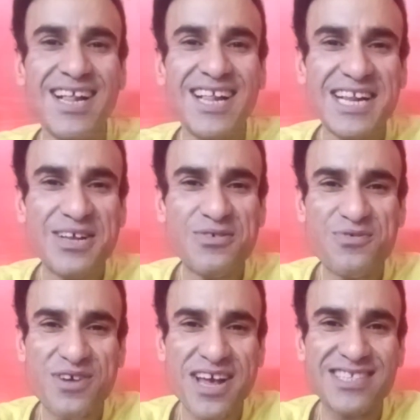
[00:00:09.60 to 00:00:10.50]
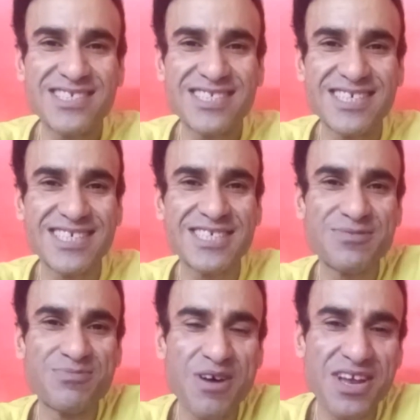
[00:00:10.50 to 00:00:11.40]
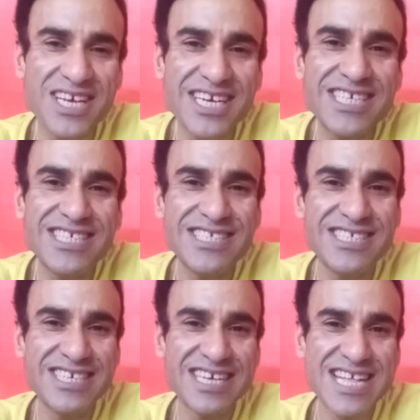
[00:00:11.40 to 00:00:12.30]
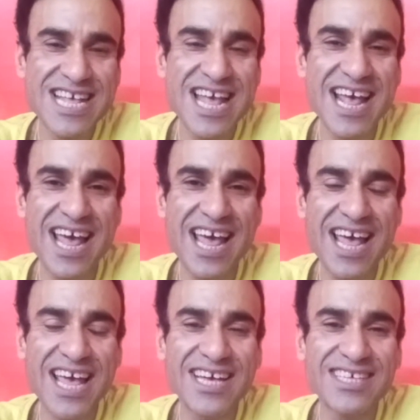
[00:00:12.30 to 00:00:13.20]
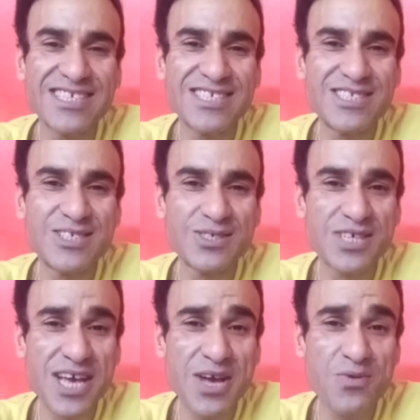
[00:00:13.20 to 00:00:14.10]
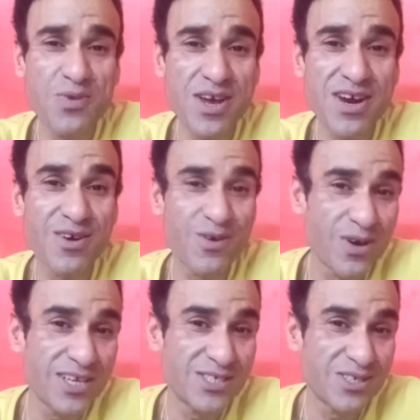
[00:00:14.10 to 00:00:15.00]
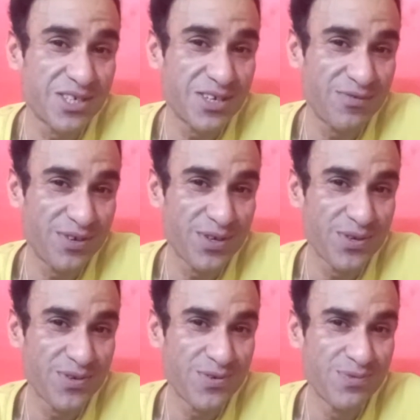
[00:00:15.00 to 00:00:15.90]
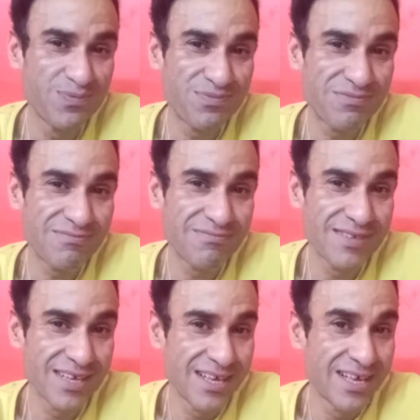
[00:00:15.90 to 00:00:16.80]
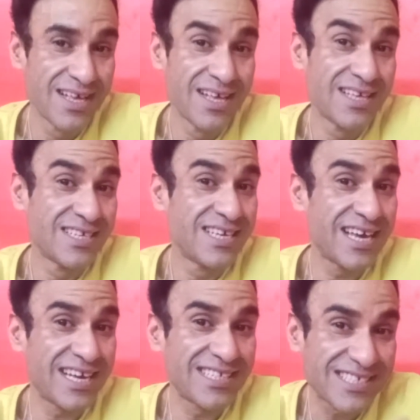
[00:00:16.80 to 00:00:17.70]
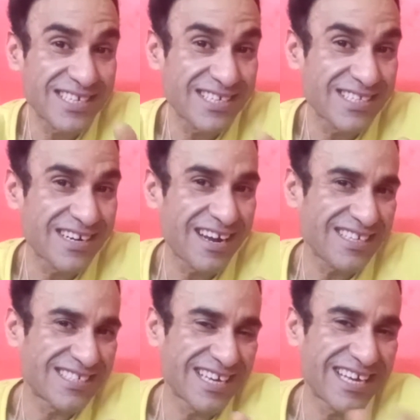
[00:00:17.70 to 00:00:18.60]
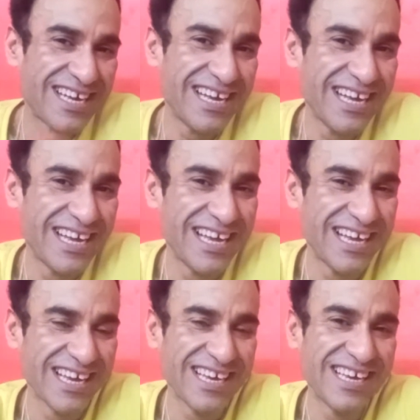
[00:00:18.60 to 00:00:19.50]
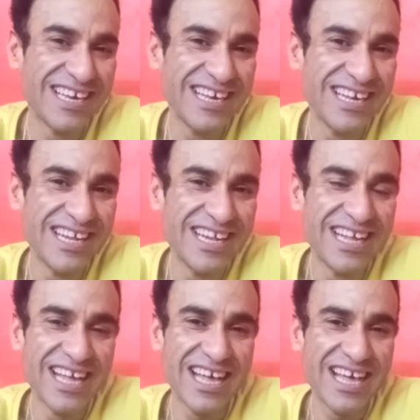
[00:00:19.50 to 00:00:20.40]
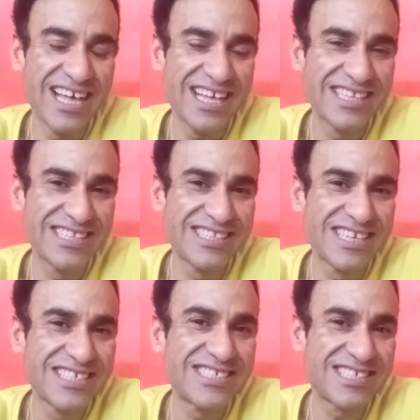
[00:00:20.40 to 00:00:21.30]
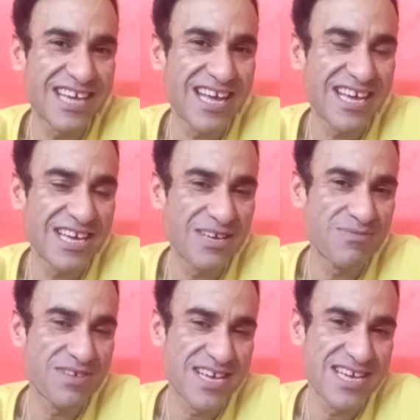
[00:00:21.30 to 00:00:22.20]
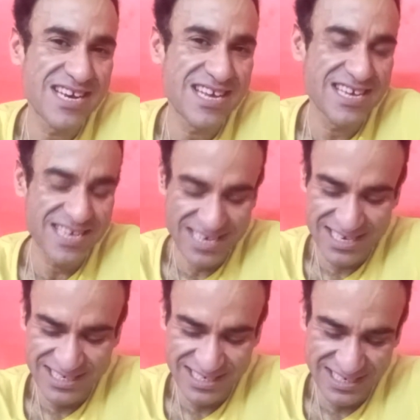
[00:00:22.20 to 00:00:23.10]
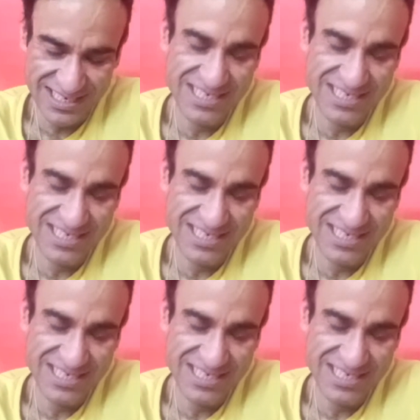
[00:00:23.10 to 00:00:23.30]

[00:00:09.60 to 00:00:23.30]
Hello friends, this is Monish and today we are going to review yet another classic and this time it is